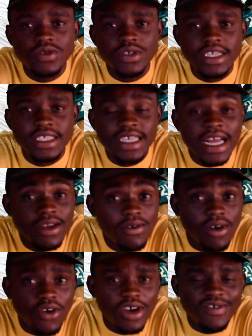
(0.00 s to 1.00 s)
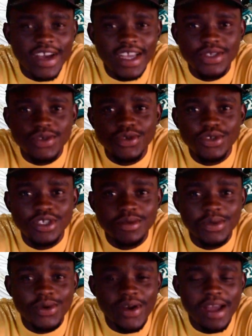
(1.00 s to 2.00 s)
to the channel, I'll advise you to
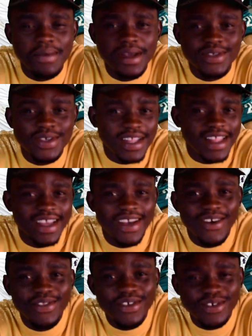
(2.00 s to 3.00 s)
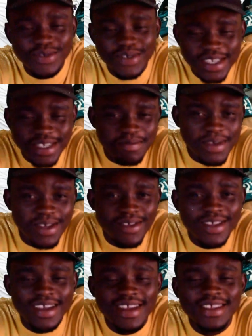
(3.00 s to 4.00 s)
subscribe and to click on the notification bell
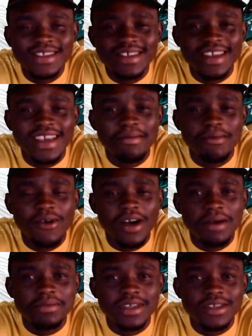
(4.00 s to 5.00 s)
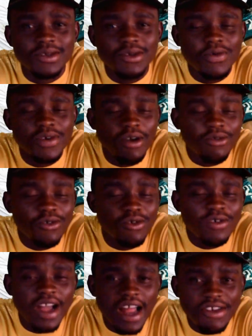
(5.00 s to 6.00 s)
to get more updates. So we all
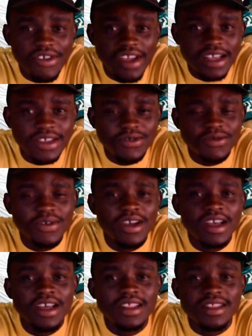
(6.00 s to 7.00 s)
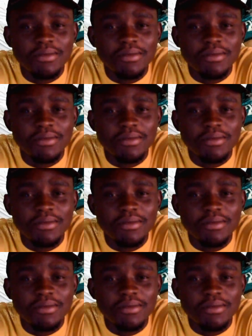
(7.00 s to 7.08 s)
know Andre Ayew, the